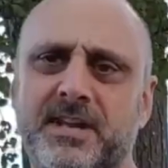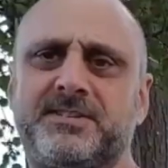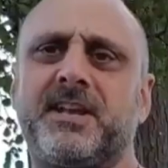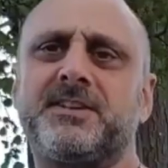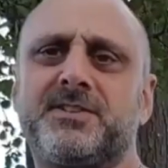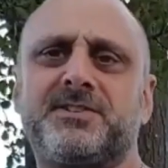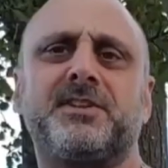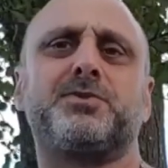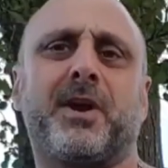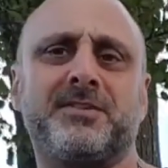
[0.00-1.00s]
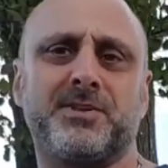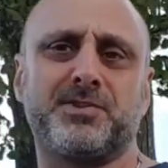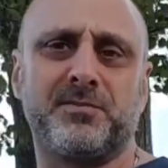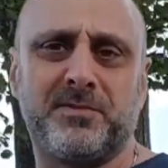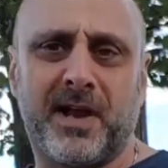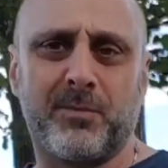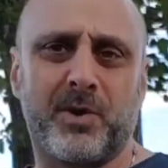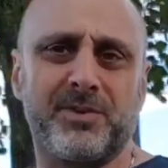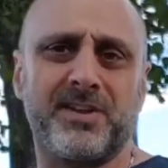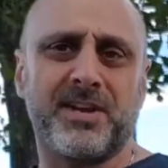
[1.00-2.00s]
next what? stage is the transition flight,
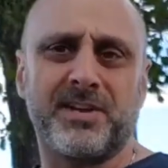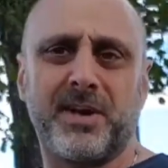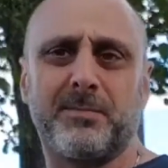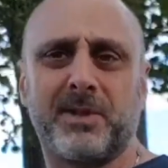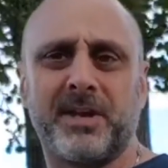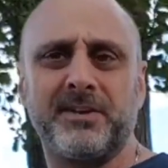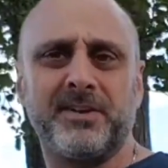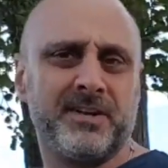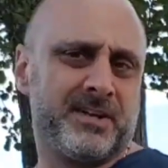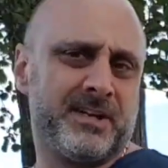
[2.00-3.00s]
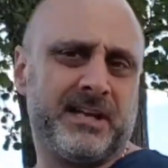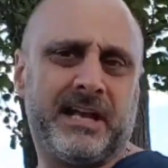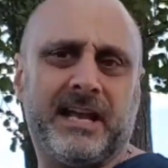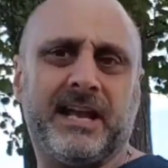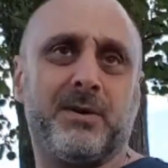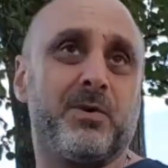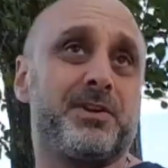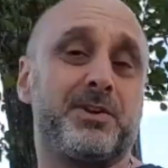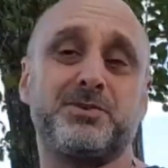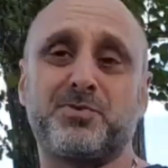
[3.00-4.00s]
where you take an airplane and
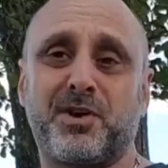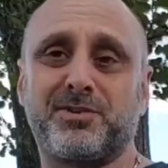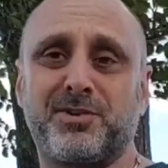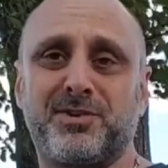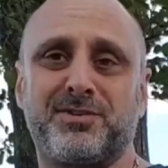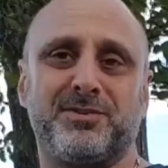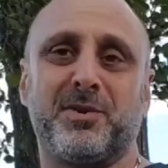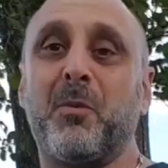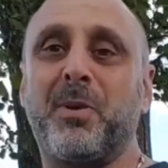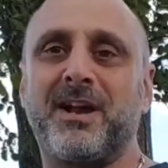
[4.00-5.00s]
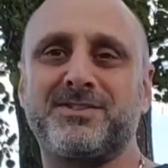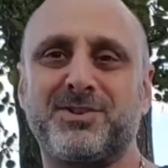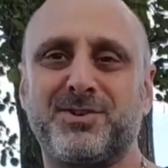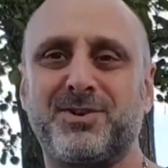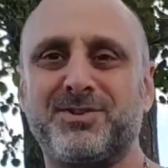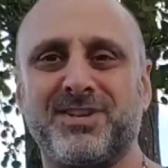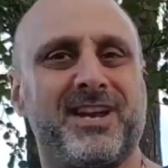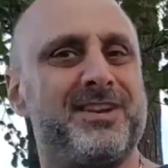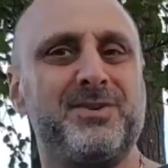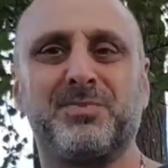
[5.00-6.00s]
with an instructor, no passengers,
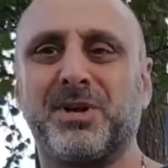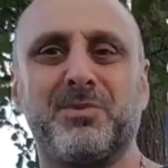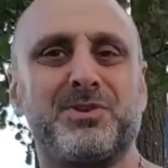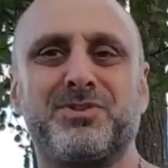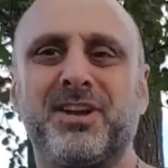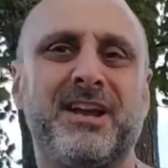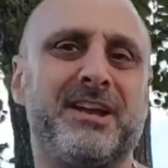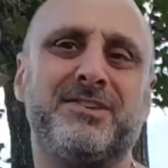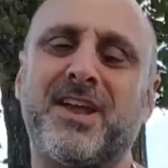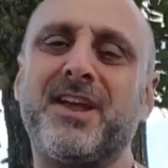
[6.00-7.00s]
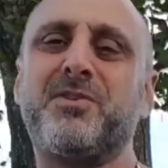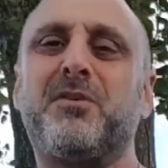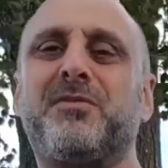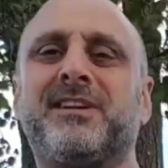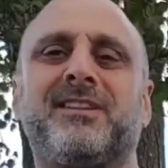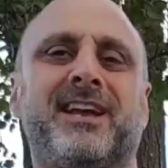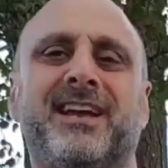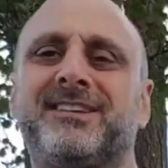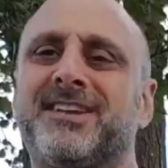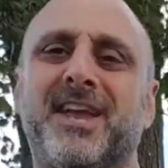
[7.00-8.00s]
and you pretty much take off and
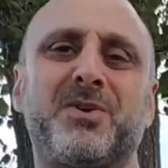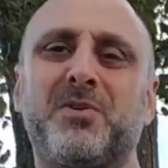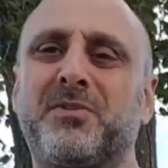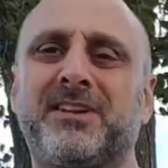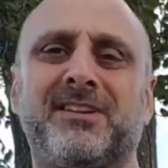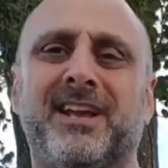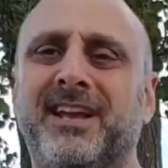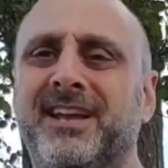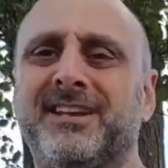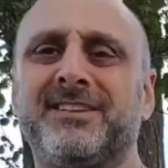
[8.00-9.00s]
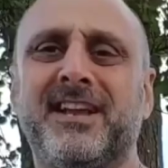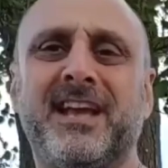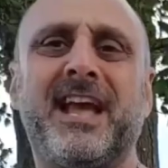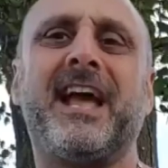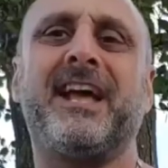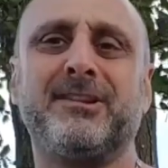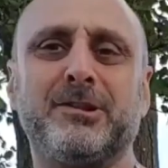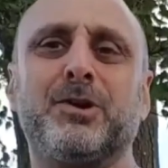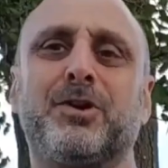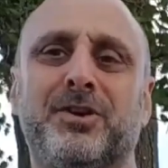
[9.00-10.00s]
land, take off and land,
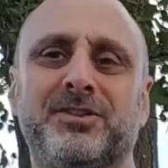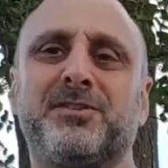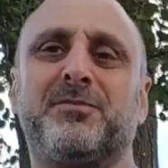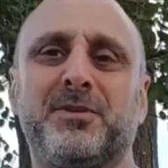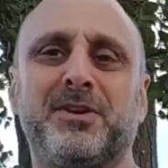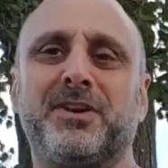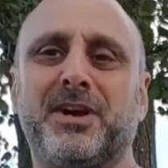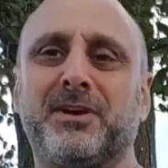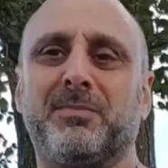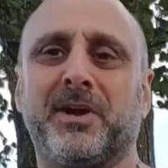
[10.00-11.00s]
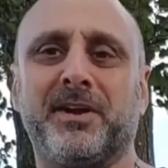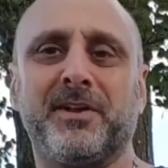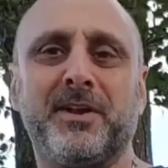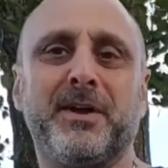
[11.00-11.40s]
and learn to feel the airplane.